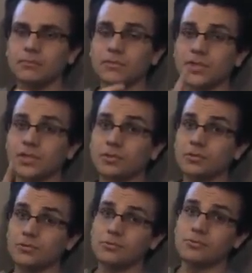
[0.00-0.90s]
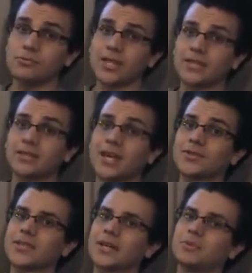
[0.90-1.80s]
So that's a
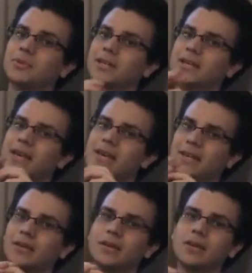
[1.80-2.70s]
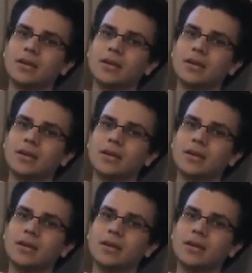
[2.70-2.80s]
downside, but again,